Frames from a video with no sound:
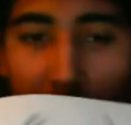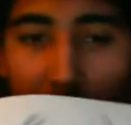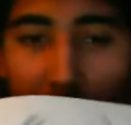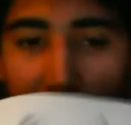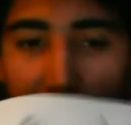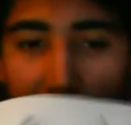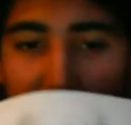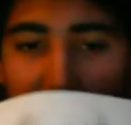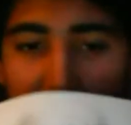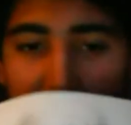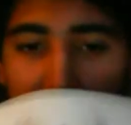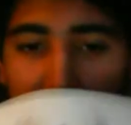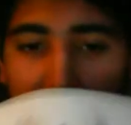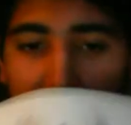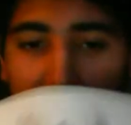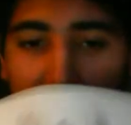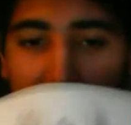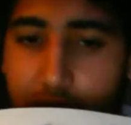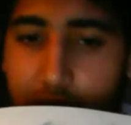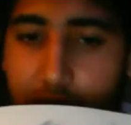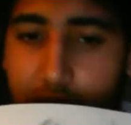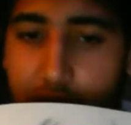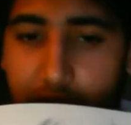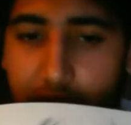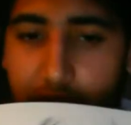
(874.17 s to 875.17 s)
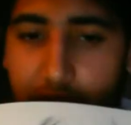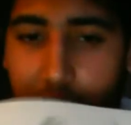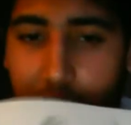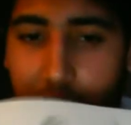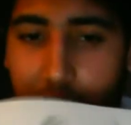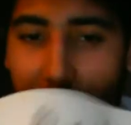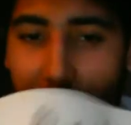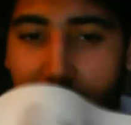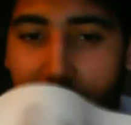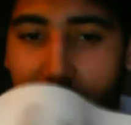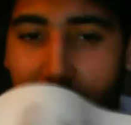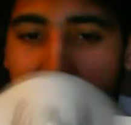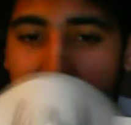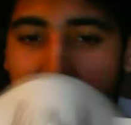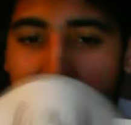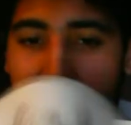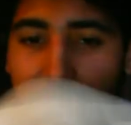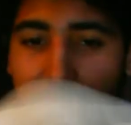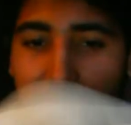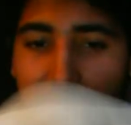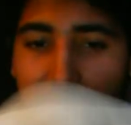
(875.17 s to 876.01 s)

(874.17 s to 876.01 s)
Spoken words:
but I finished some other ones.